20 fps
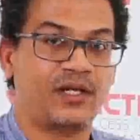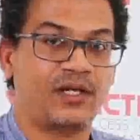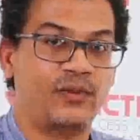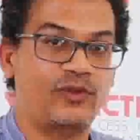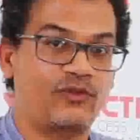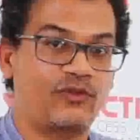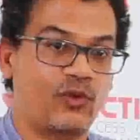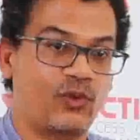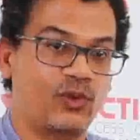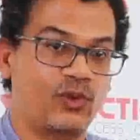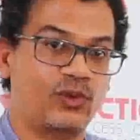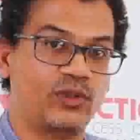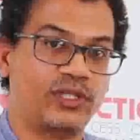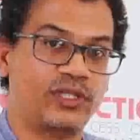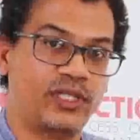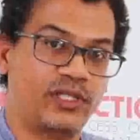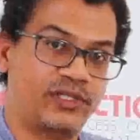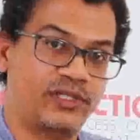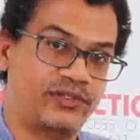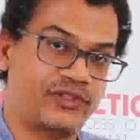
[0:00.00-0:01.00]
Now, we've
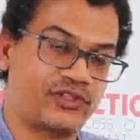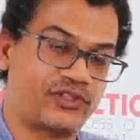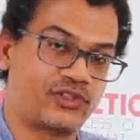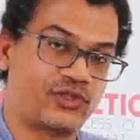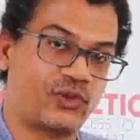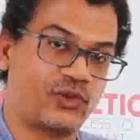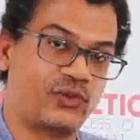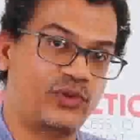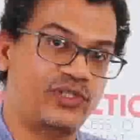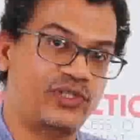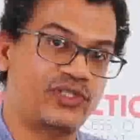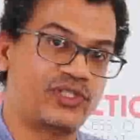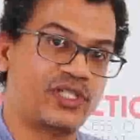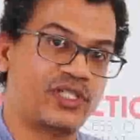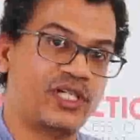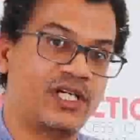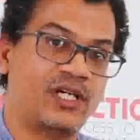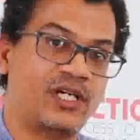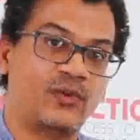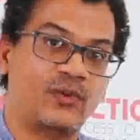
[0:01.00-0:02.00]
all heard the
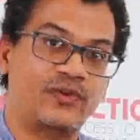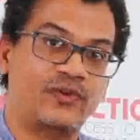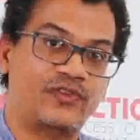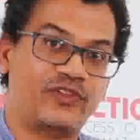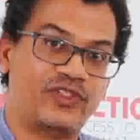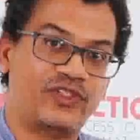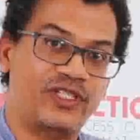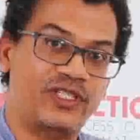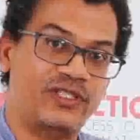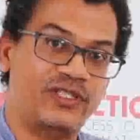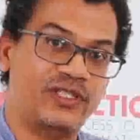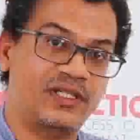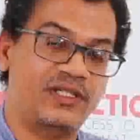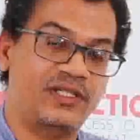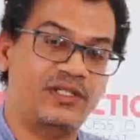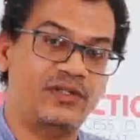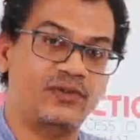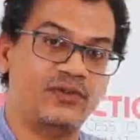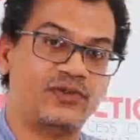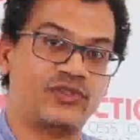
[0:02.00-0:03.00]
stories, we've seen the
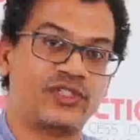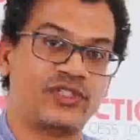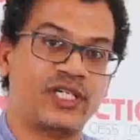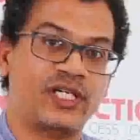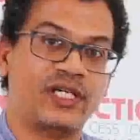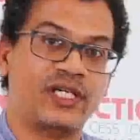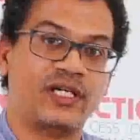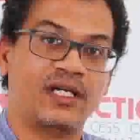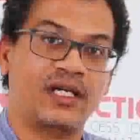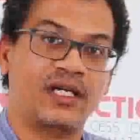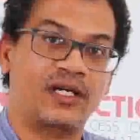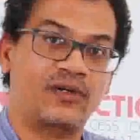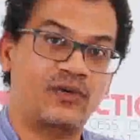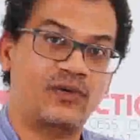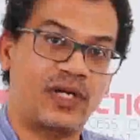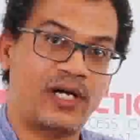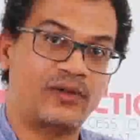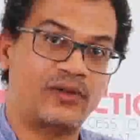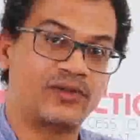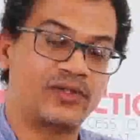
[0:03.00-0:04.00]
news
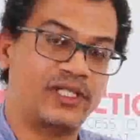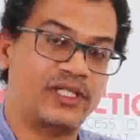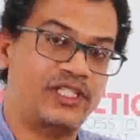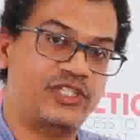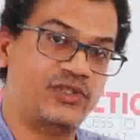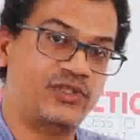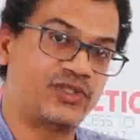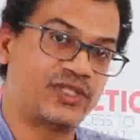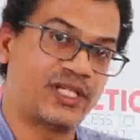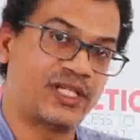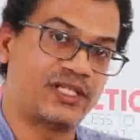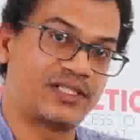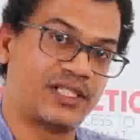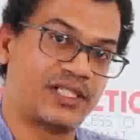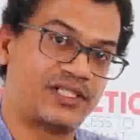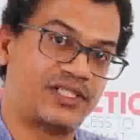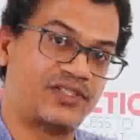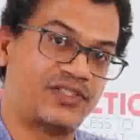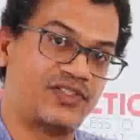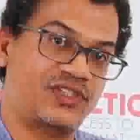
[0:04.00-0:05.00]
around issues
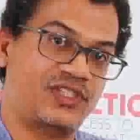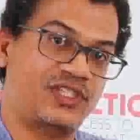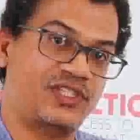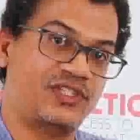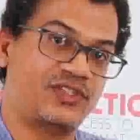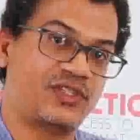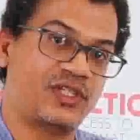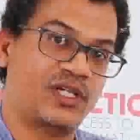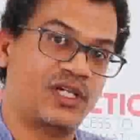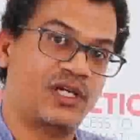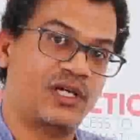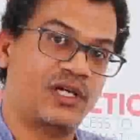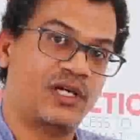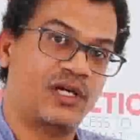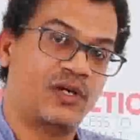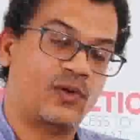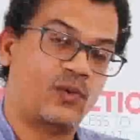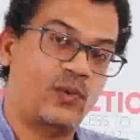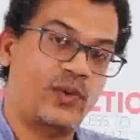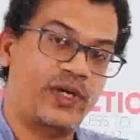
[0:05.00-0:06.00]
such as these,
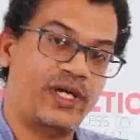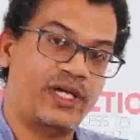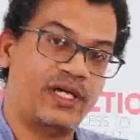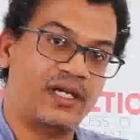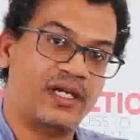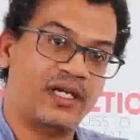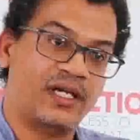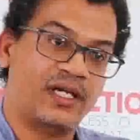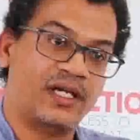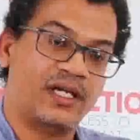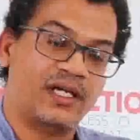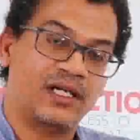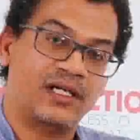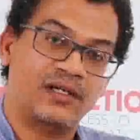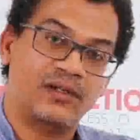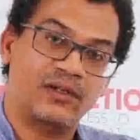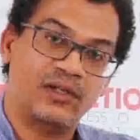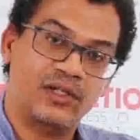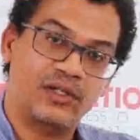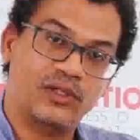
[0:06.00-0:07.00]
where
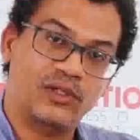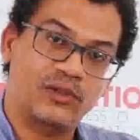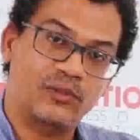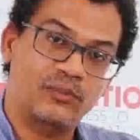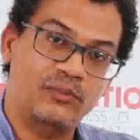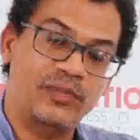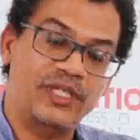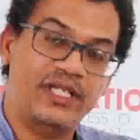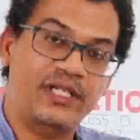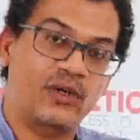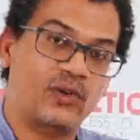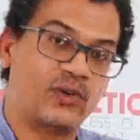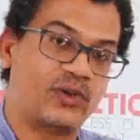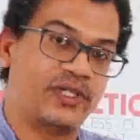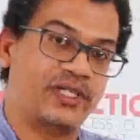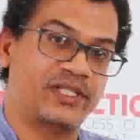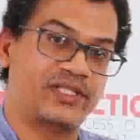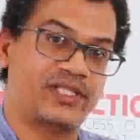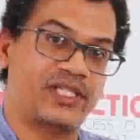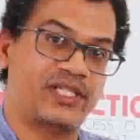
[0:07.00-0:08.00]
media
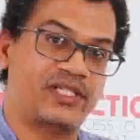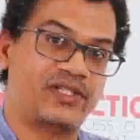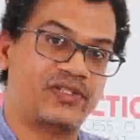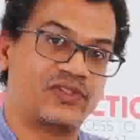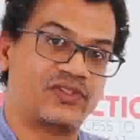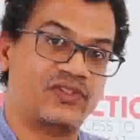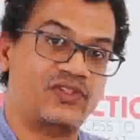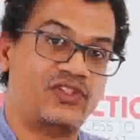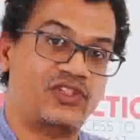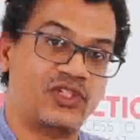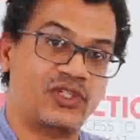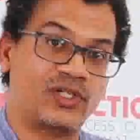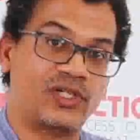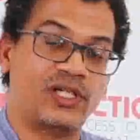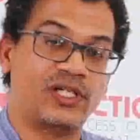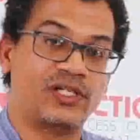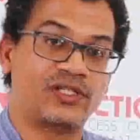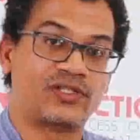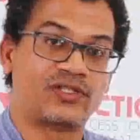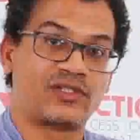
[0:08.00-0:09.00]
organizations and
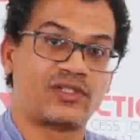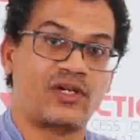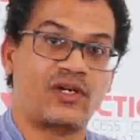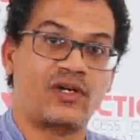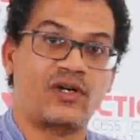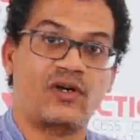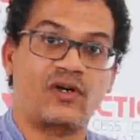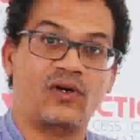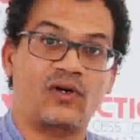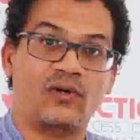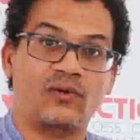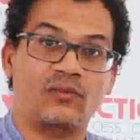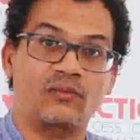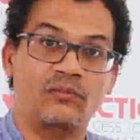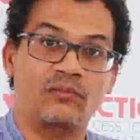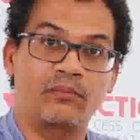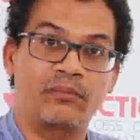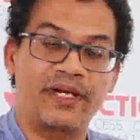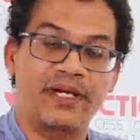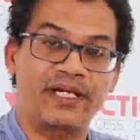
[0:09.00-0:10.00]
journalists
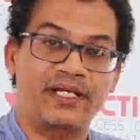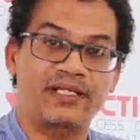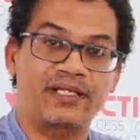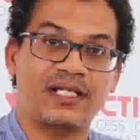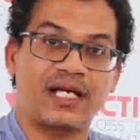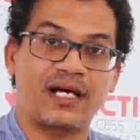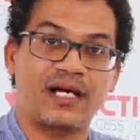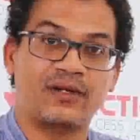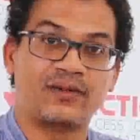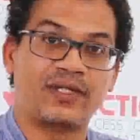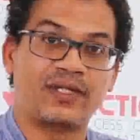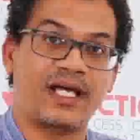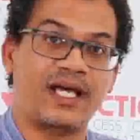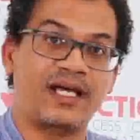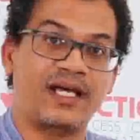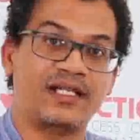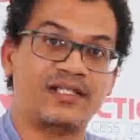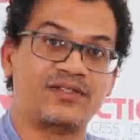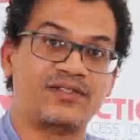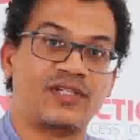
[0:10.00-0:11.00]
are made
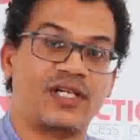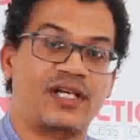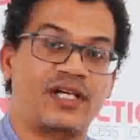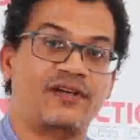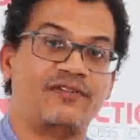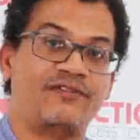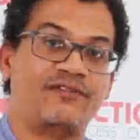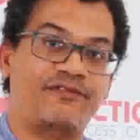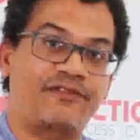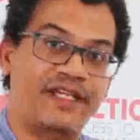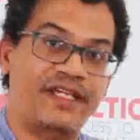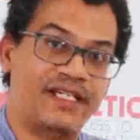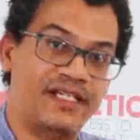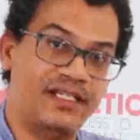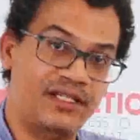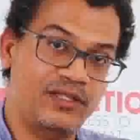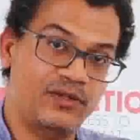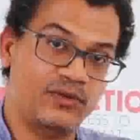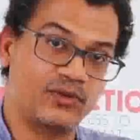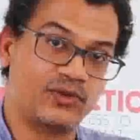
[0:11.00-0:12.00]
out as
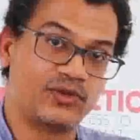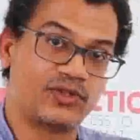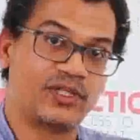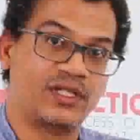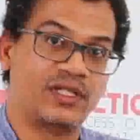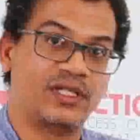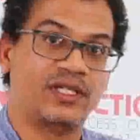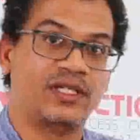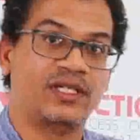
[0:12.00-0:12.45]
fake news.